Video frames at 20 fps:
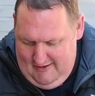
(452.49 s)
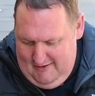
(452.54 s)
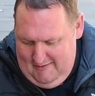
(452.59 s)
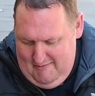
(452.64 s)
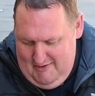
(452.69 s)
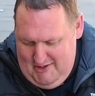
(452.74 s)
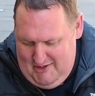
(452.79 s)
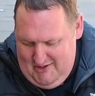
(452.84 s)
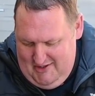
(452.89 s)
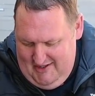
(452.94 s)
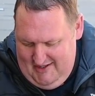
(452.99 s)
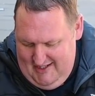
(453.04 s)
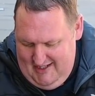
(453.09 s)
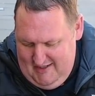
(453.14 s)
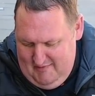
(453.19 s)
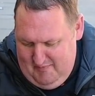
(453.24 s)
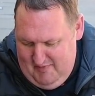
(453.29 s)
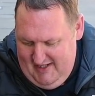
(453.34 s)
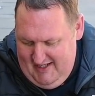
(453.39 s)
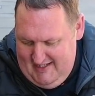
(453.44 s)
gonna show you
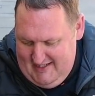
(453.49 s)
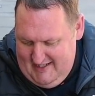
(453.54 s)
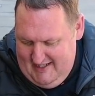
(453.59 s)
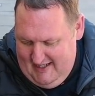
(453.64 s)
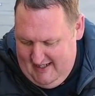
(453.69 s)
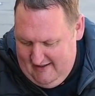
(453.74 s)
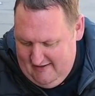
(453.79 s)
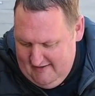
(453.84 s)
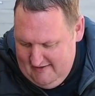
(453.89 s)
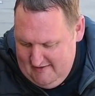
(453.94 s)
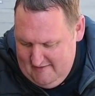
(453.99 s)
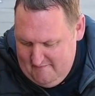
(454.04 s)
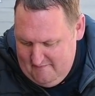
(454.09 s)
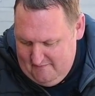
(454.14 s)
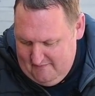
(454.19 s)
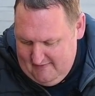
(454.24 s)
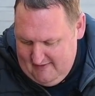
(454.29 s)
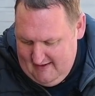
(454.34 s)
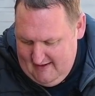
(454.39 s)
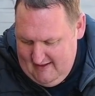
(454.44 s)
these peas here.
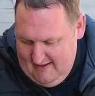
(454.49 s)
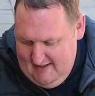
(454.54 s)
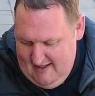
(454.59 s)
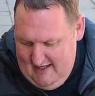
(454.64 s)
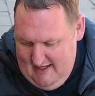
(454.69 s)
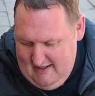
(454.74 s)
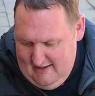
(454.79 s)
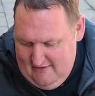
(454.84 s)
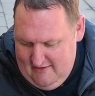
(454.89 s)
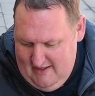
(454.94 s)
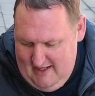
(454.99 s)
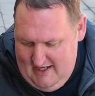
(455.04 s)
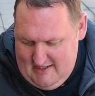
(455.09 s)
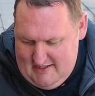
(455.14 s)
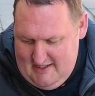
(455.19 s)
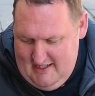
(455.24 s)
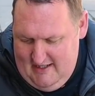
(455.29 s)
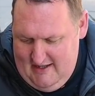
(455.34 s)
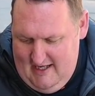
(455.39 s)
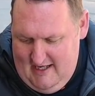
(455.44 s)
Yeah,
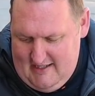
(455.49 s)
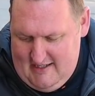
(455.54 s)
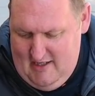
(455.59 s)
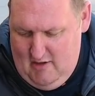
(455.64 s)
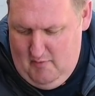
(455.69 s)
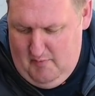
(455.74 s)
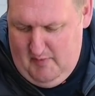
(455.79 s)
that's it. That's how